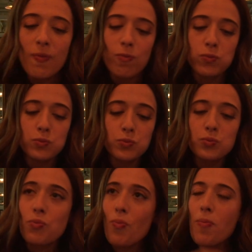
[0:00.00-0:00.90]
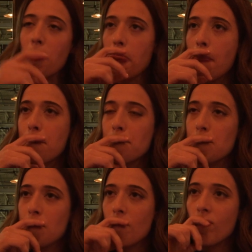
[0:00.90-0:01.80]
So, how's it
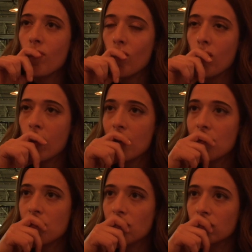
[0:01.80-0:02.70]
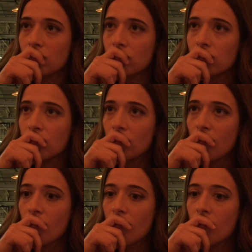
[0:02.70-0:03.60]
been coming back?
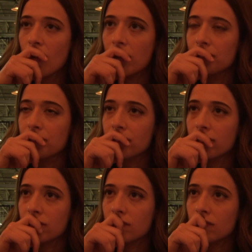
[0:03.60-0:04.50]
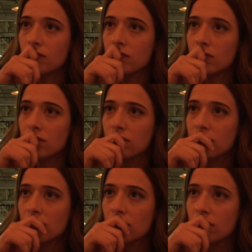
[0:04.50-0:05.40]
Have they made you
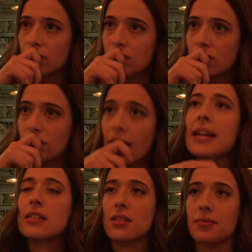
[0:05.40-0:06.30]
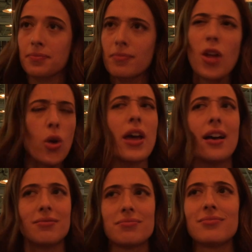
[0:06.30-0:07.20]
do a lot of physical things? Oh, yeah.
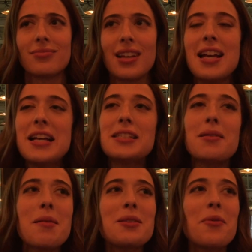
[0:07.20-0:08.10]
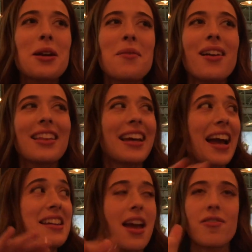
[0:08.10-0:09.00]
Sometimes I want to, like,
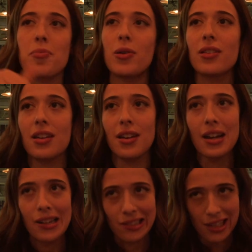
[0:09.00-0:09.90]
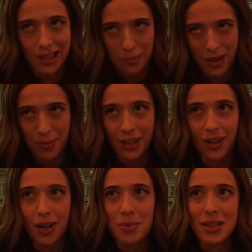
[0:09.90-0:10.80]
I never pull the I just had a baby
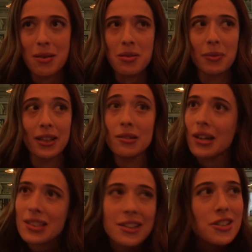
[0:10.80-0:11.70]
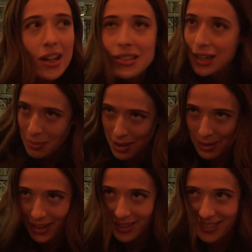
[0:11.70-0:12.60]
card, but sometimes I'm like, you guys, I just had a
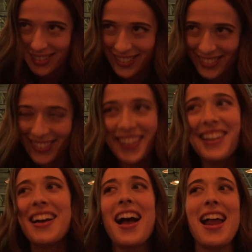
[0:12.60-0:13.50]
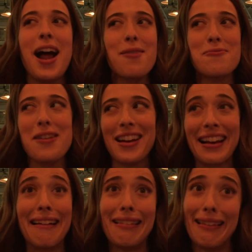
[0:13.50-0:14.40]
baby. And I'm
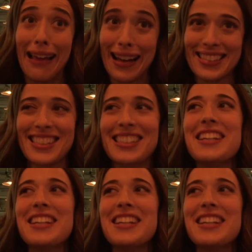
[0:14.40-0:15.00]
running a lot.